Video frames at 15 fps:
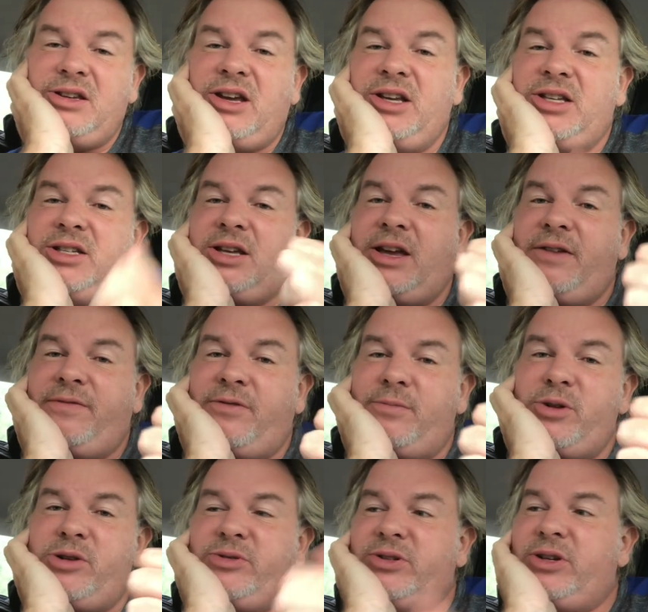I say for
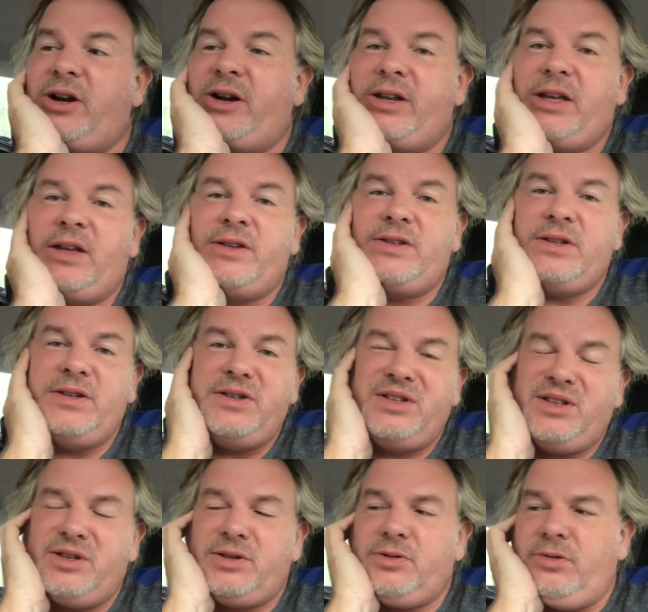most audiences,
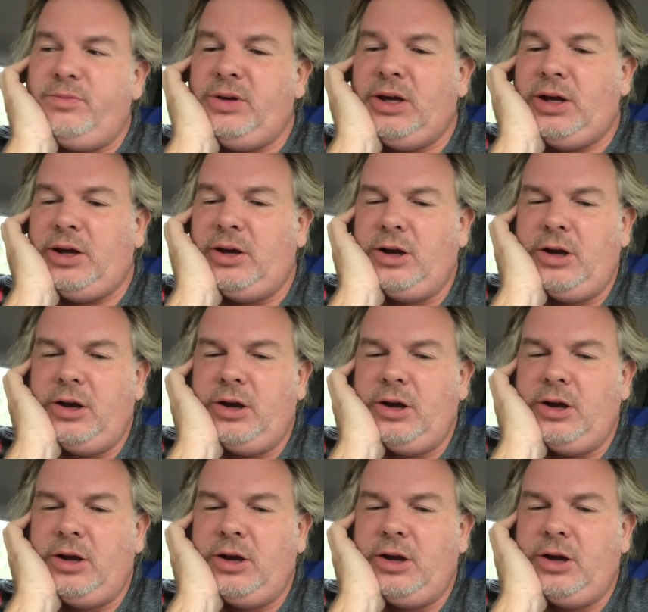this will be